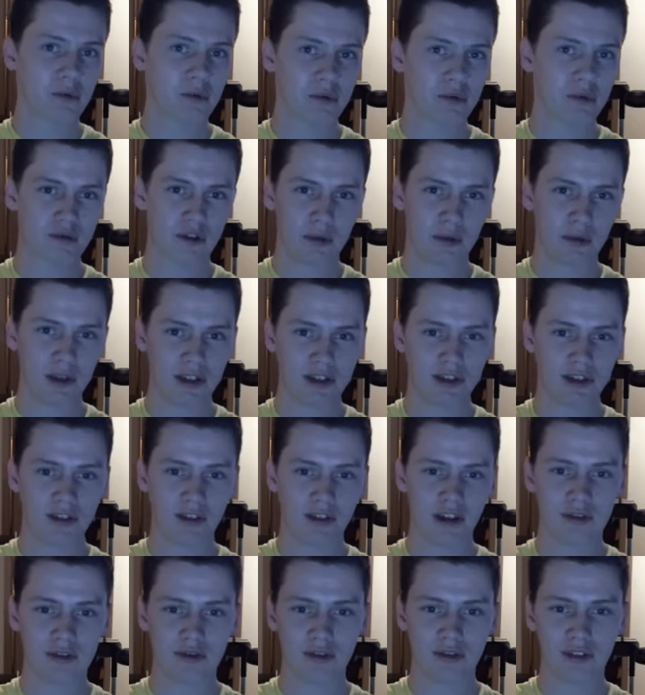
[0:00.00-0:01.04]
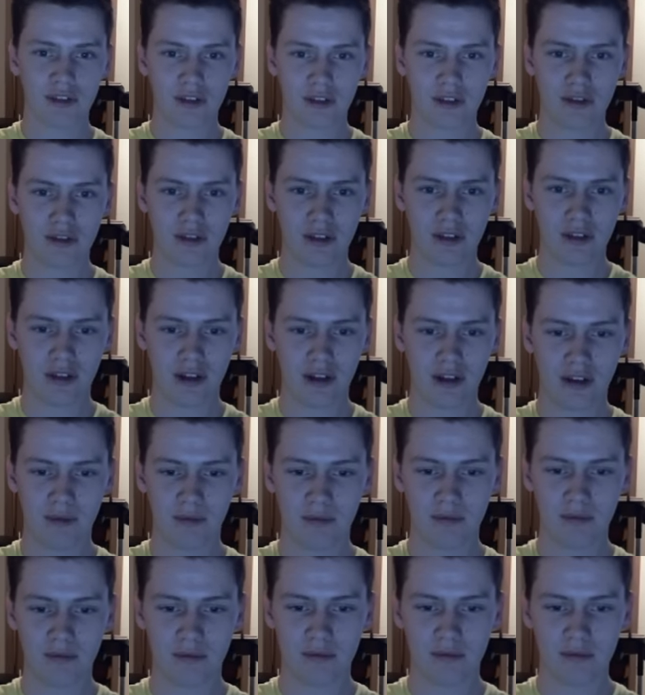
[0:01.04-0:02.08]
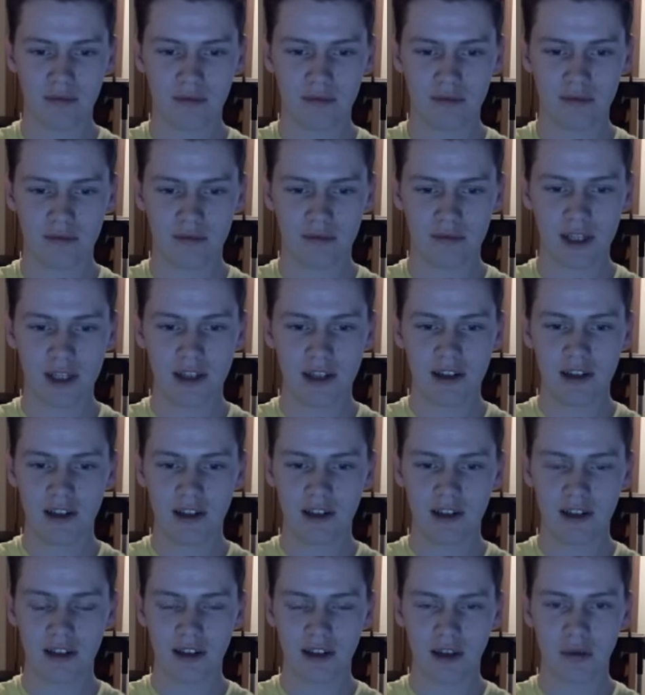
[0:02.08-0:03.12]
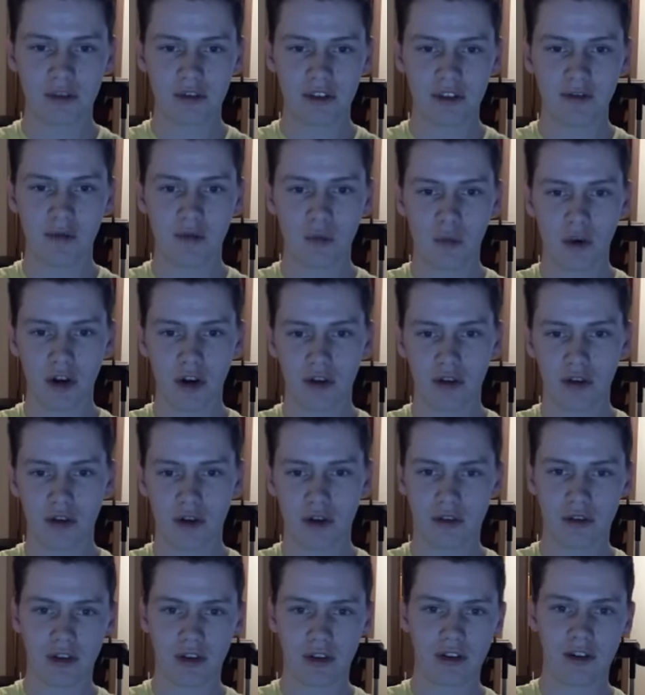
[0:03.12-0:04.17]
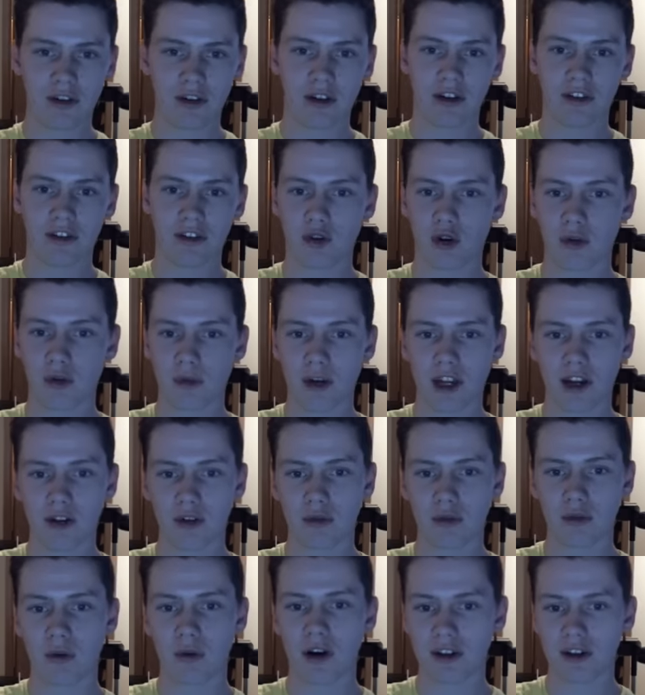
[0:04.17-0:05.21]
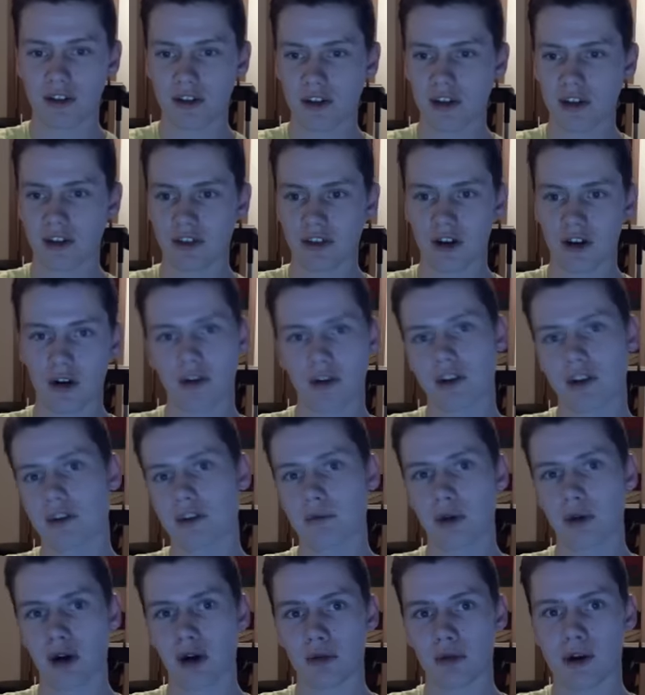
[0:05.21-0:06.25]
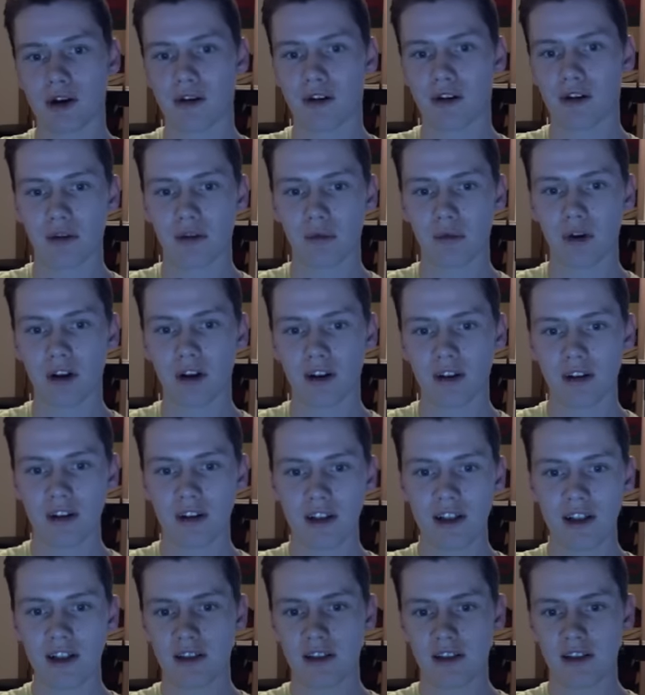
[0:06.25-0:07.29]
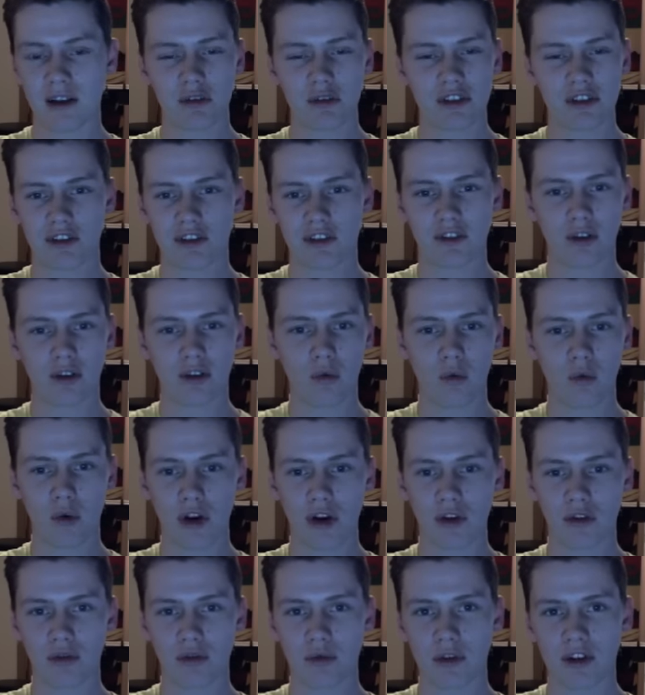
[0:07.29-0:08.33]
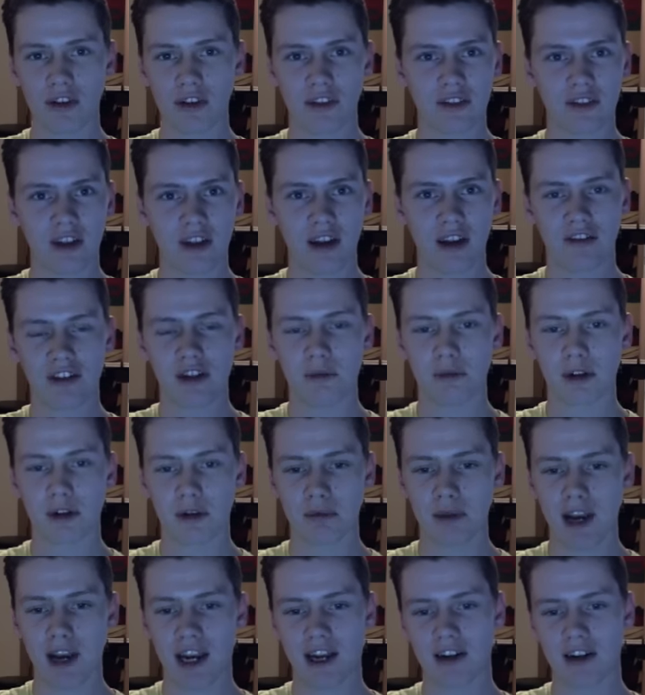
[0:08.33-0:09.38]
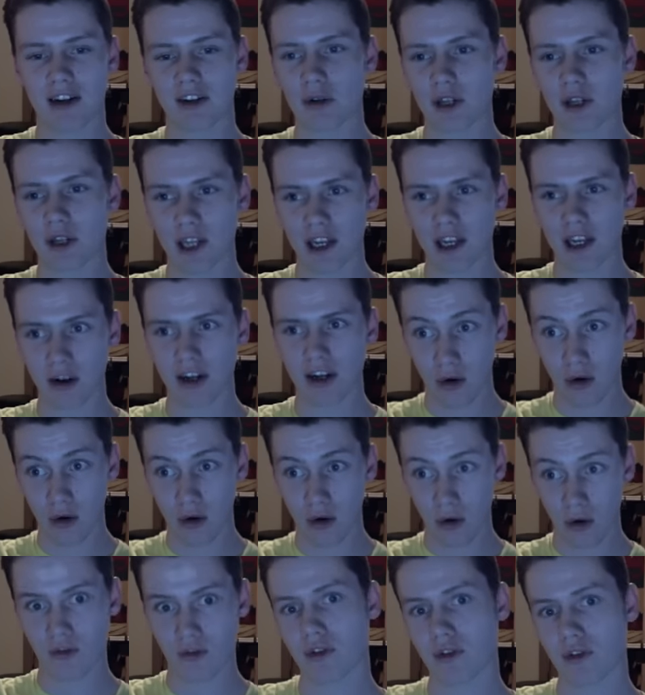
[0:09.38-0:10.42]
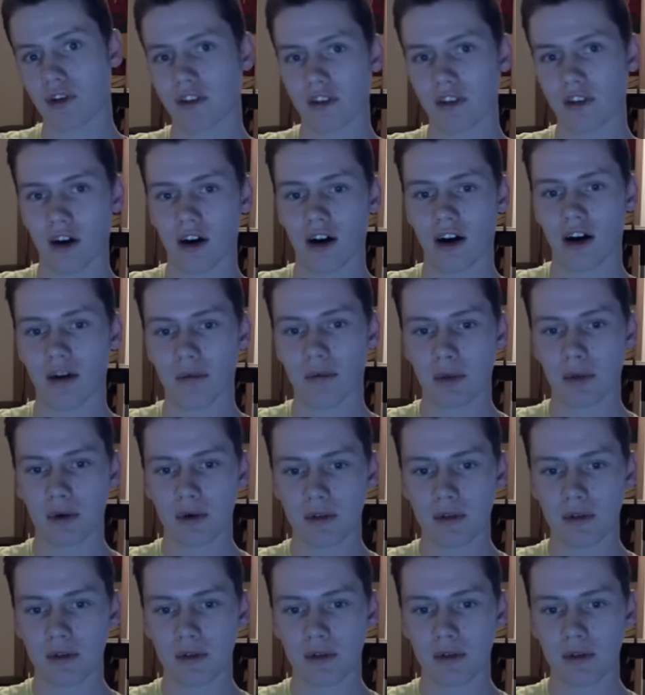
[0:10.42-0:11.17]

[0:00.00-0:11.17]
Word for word: with Triple H's entrance? Um, that was even weirder than his Terminator one, his Conan the Barbarian one. That was just so weird with Stephanie McMahon going like over the top